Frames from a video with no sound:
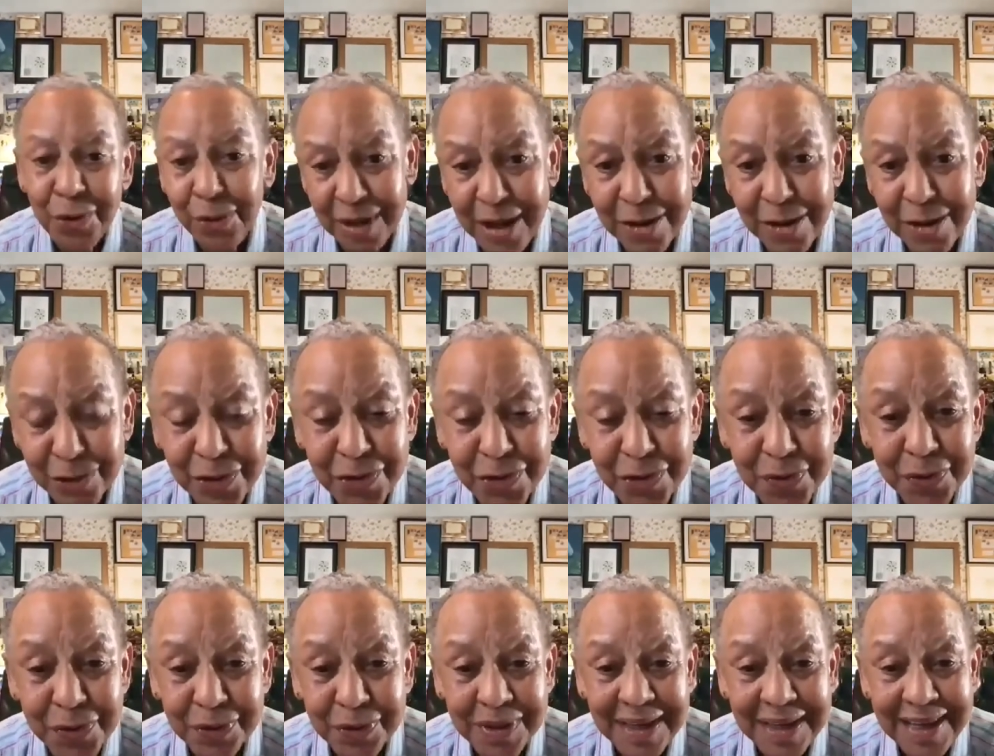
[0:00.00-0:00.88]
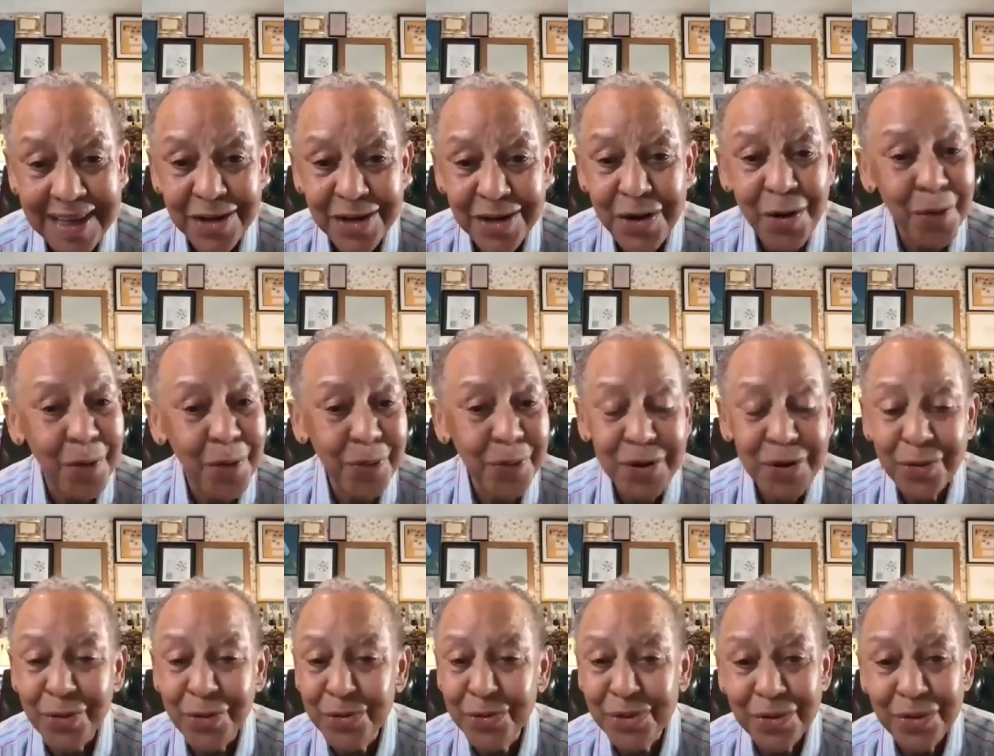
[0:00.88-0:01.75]
that's the truth.
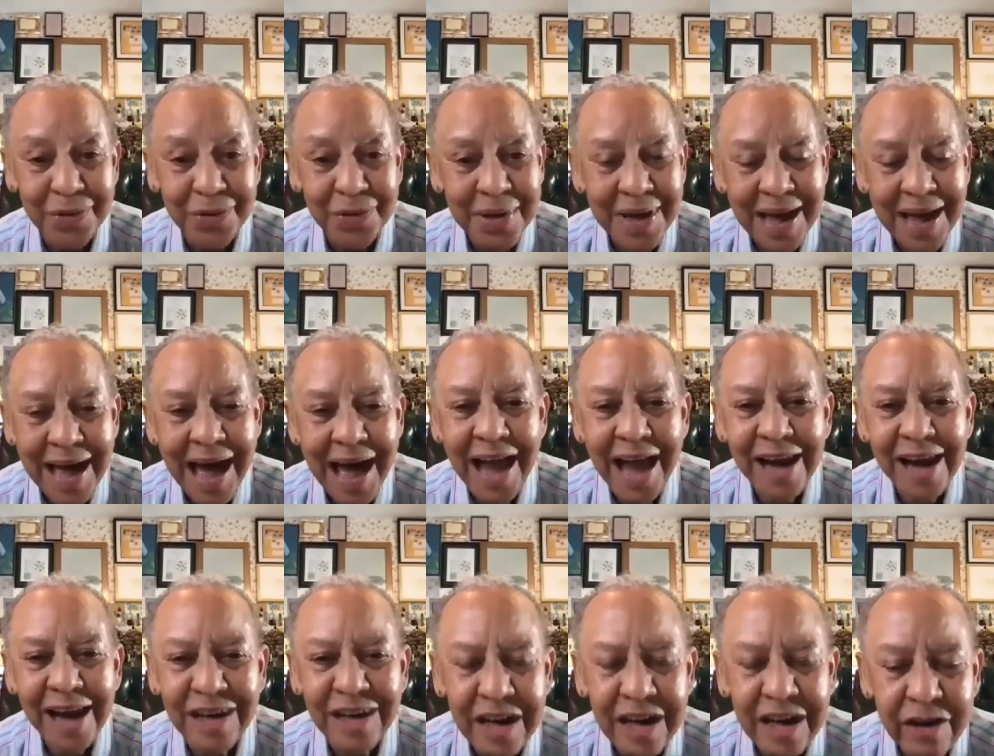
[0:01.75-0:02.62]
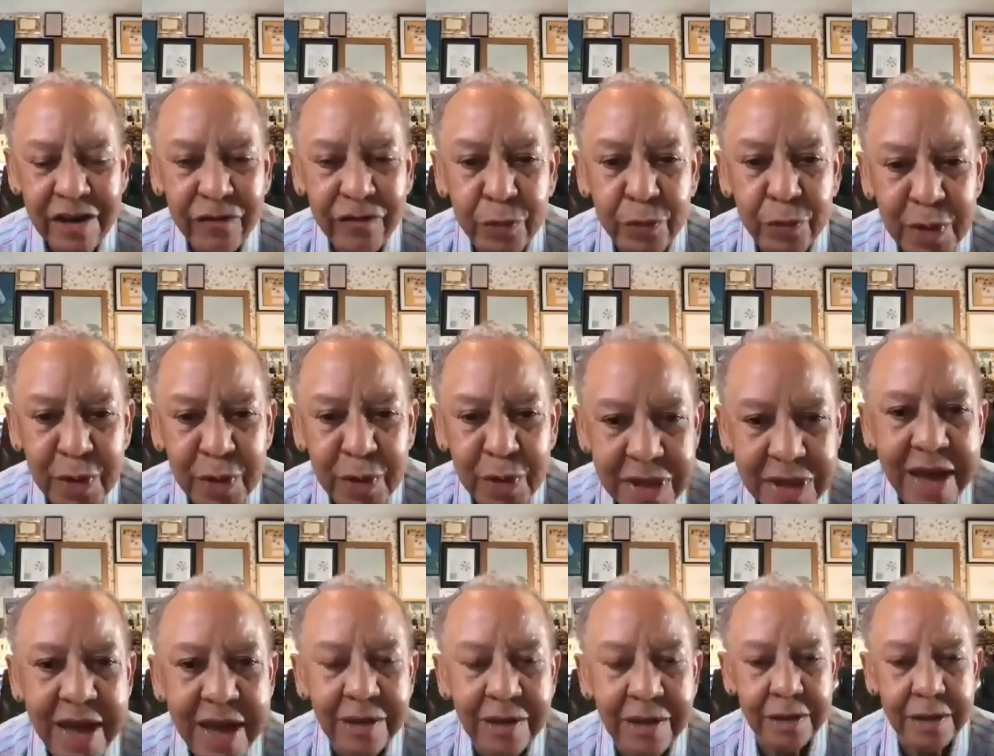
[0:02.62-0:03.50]
No. I lived with
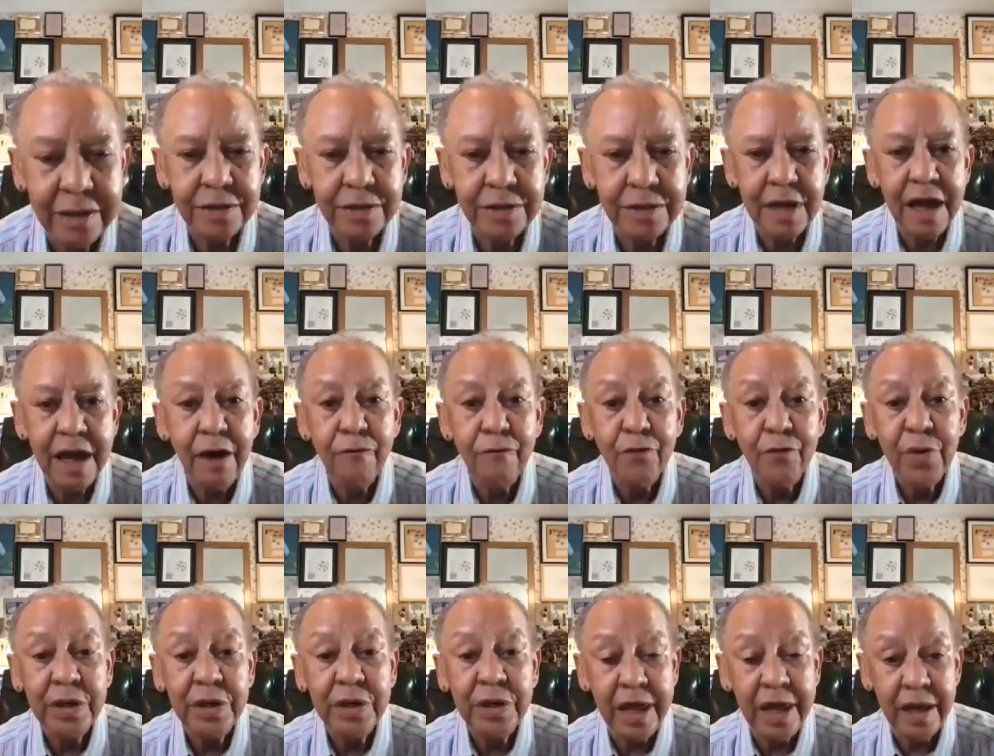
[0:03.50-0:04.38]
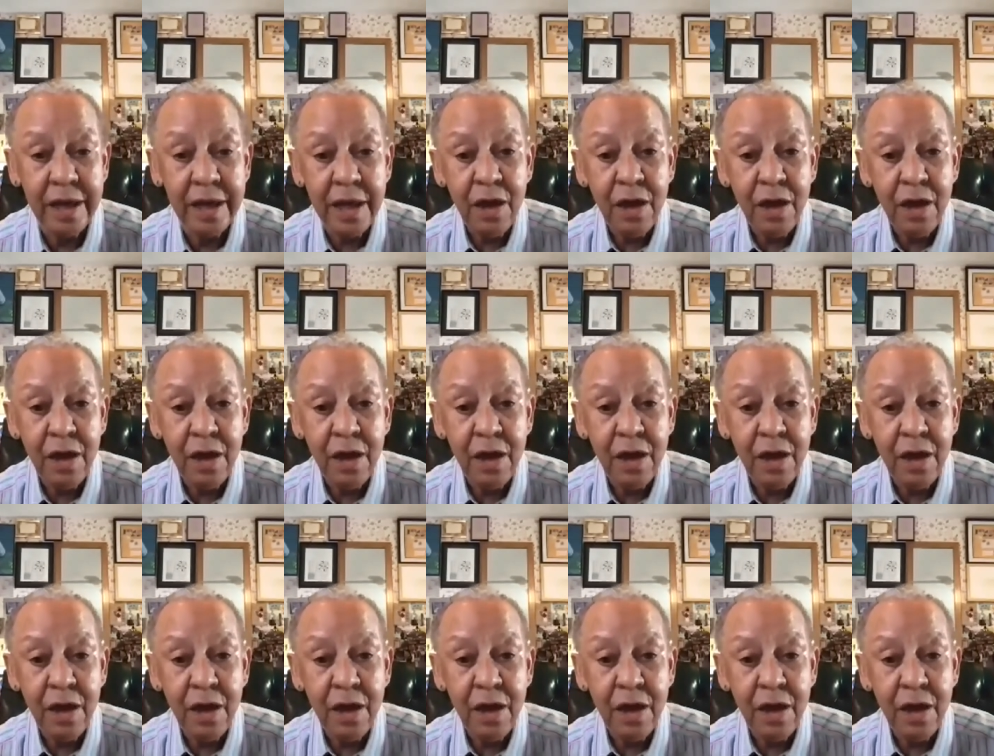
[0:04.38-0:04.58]
aliens every day.